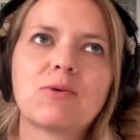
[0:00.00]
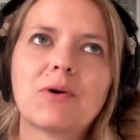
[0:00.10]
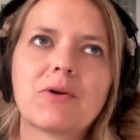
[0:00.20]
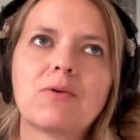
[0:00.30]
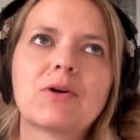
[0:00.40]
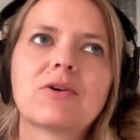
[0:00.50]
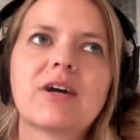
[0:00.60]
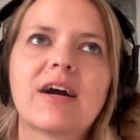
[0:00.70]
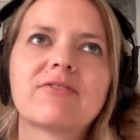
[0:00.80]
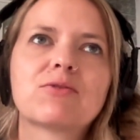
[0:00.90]
quote unquote
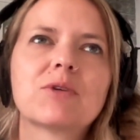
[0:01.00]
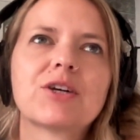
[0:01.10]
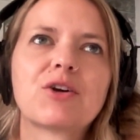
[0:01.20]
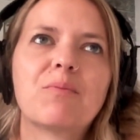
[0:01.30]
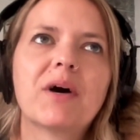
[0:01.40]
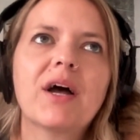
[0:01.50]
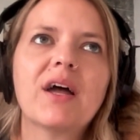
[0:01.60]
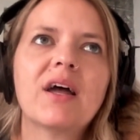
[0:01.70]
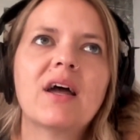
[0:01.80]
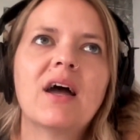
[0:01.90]
craft work, but
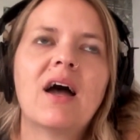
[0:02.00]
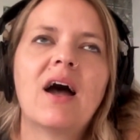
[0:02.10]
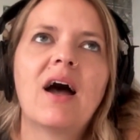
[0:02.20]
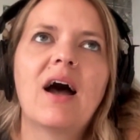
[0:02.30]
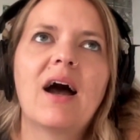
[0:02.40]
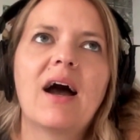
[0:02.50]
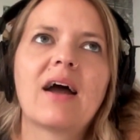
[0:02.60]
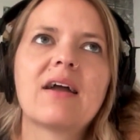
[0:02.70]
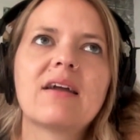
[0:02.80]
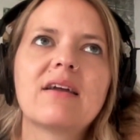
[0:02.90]

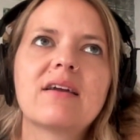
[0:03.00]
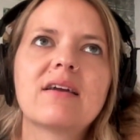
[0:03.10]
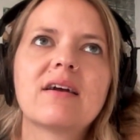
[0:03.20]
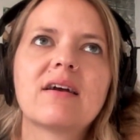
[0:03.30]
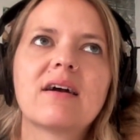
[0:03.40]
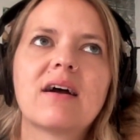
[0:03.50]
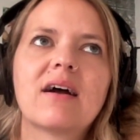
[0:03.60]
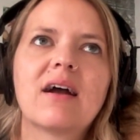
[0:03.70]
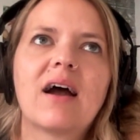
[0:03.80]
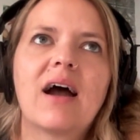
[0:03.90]
I
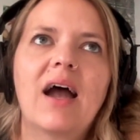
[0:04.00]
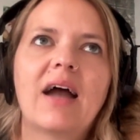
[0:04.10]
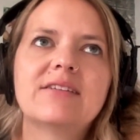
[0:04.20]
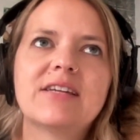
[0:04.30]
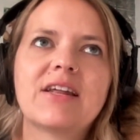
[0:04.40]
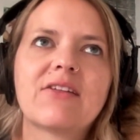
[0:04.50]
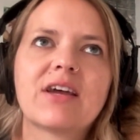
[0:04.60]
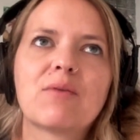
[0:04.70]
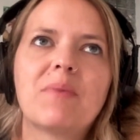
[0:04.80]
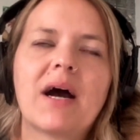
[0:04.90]
didn't
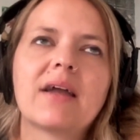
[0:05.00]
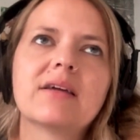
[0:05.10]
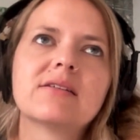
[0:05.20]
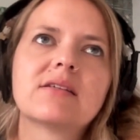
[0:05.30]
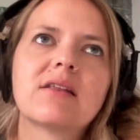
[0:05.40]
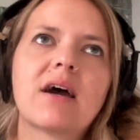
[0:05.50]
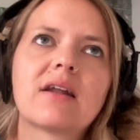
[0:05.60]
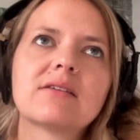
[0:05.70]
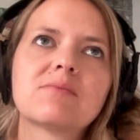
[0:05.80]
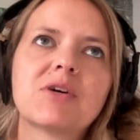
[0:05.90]
like buy into that
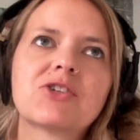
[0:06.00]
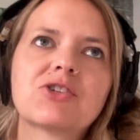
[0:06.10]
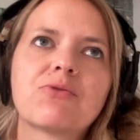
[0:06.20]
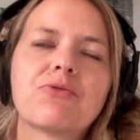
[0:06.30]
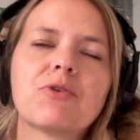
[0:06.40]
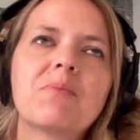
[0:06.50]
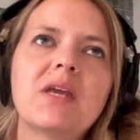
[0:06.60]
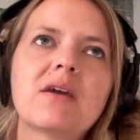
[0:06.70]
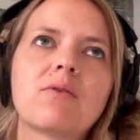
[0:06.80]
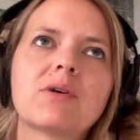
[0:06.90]
as much. For
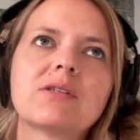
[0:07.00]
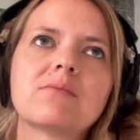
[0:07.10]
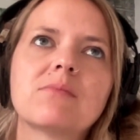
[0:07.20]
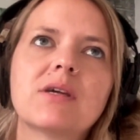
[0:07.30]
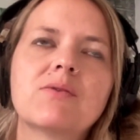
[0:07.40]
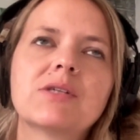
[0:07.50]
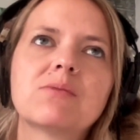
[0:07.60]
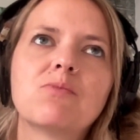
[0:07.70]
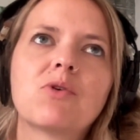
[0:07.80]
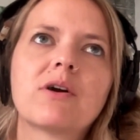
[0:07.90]
me, it was
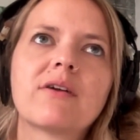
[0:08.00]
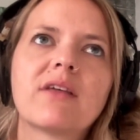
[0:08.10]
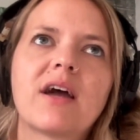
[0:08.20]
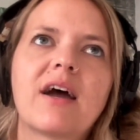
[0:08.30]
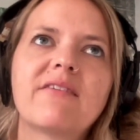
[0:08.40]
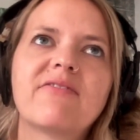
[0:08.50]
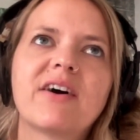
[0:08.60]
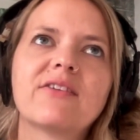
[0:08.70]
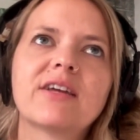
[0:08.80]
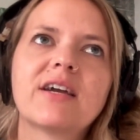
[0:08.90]
more that I
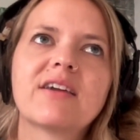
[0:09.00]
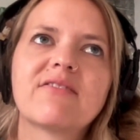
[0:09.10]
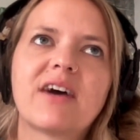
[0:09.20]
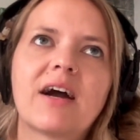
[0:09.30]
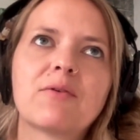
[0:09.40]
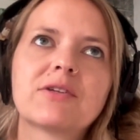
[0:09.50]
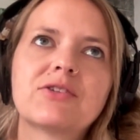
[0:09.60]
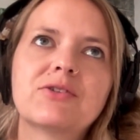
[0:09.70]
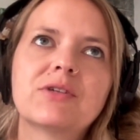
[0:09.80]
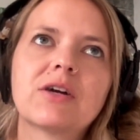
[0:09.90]
felt like if I were
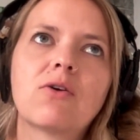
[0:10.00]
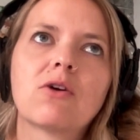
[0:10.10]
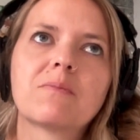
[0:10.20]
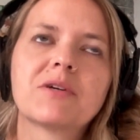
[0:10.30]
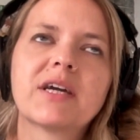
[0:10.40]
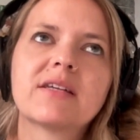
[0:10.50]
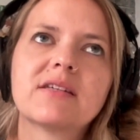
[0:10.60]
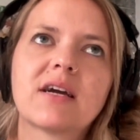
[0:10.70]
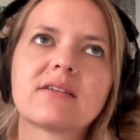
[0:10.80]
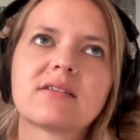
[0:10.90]
to incorporate
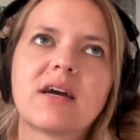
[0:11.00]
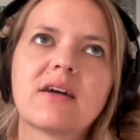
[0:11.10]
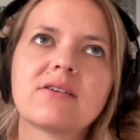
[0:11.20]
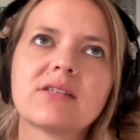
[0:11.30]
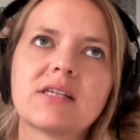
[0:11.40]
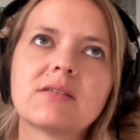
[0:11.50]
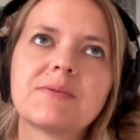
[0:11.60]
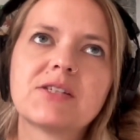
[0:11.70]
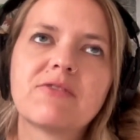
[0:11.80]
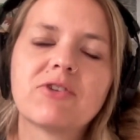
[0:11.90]
textiles and
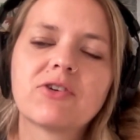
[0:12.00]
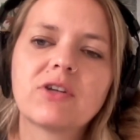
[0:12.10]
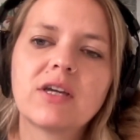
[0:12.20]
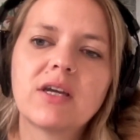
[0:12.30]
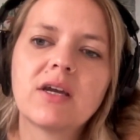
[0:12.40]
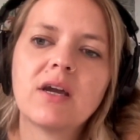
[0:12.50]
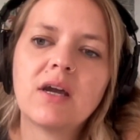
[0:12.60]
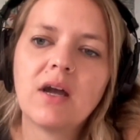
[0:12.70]
specifically